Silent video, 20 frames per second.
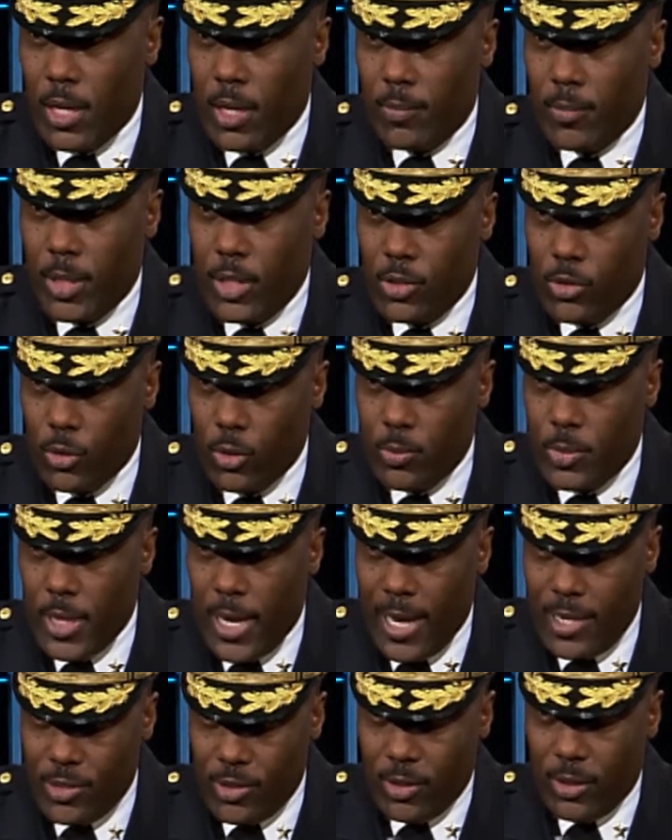these groups
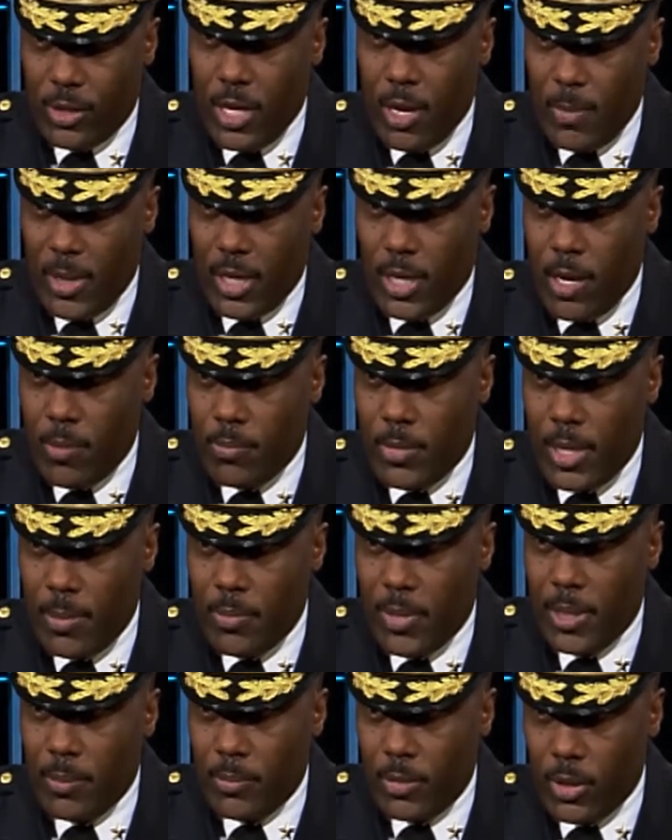as they're coming up and
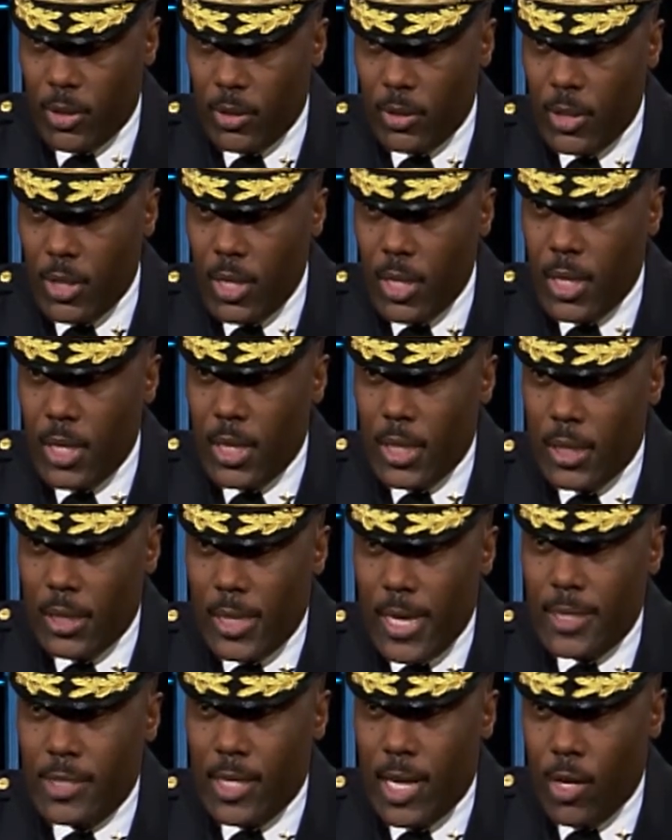being built,
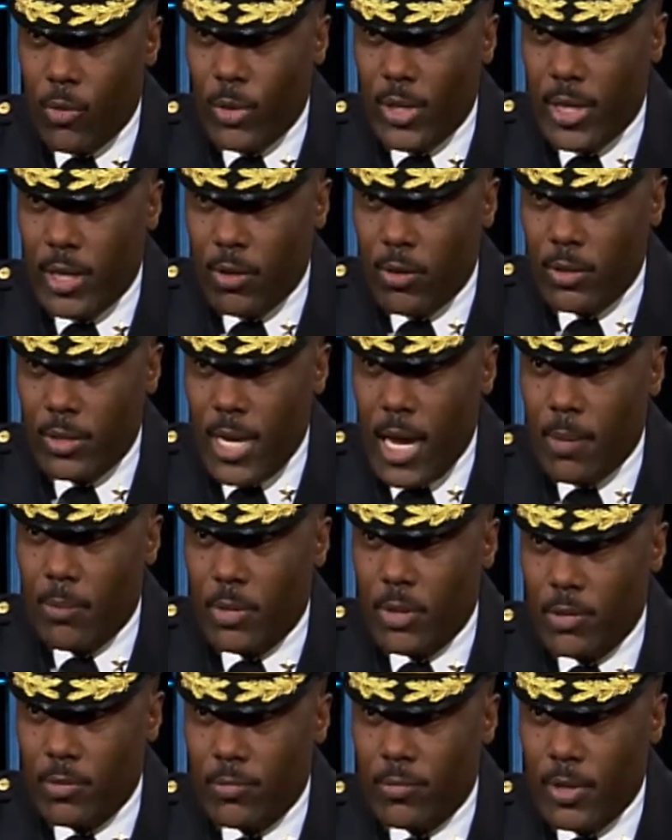that's how we get on top
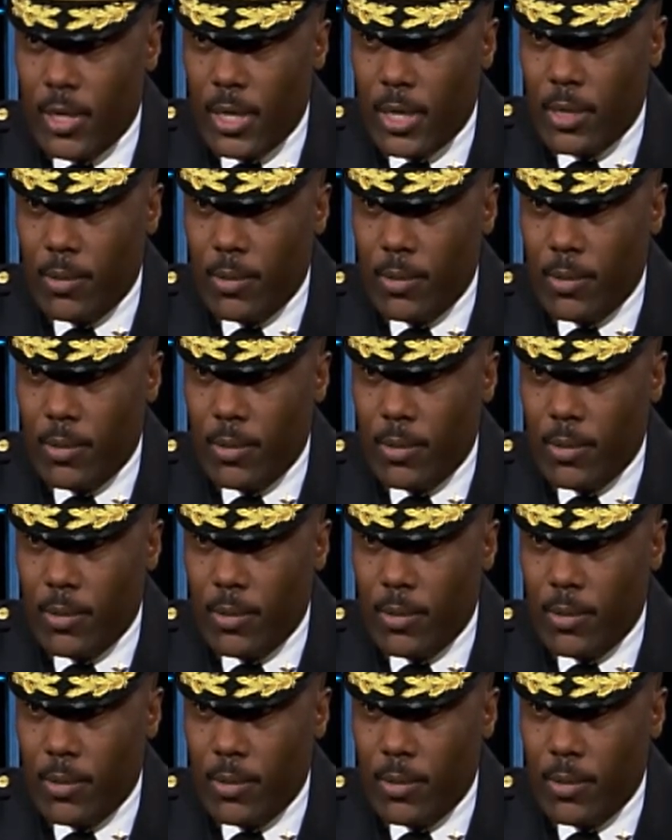of